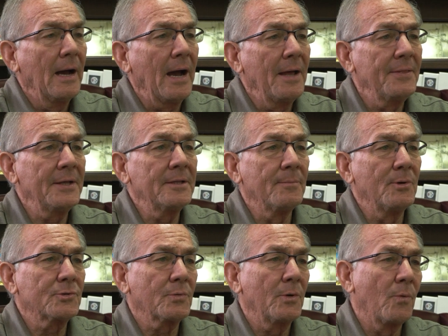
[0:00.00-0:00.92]
I think the
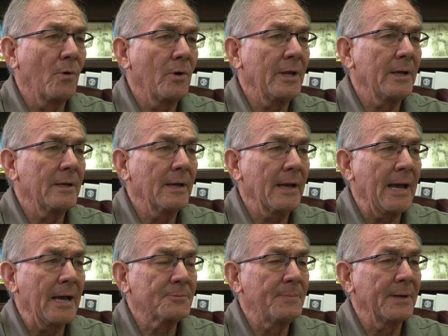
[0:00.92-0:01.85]
most rewarding
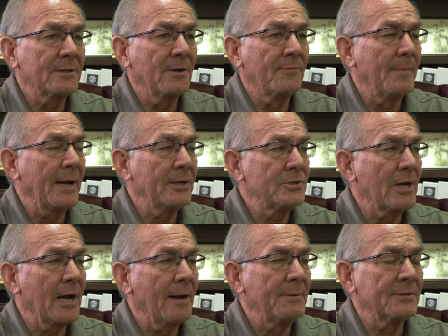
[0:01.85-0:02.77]
aspect of my
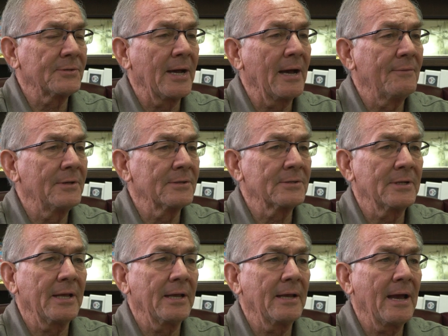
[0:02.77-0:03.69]
job is
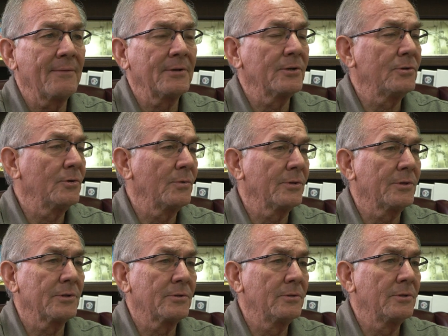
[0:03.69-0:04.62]
obviously having to do with
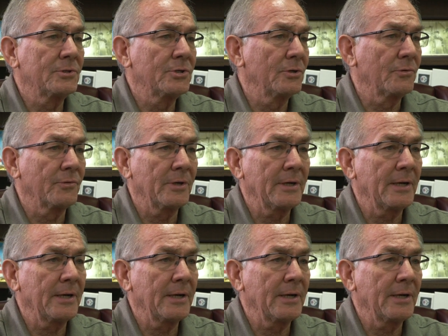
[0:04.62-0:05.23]
the, the children.